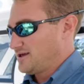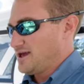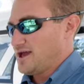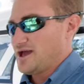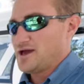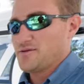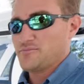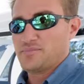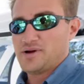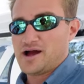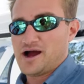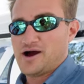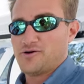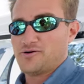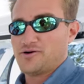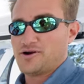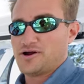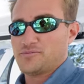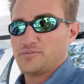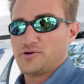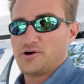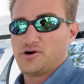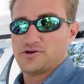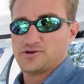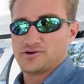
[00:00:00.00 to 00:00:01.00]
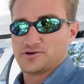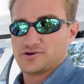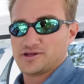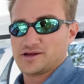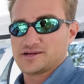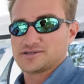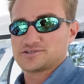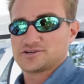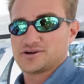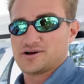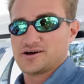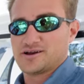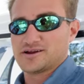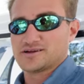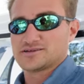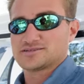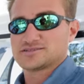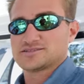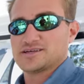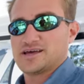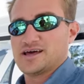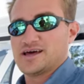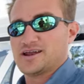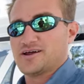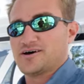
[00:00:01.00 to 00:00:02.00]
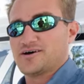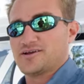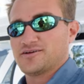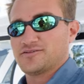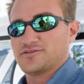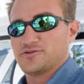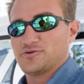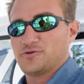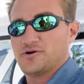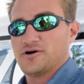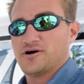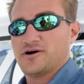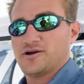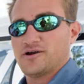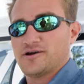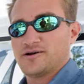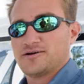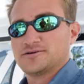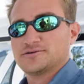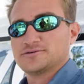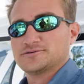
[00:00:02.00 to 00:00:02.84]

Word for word: and power up all your electronics to head out on the water.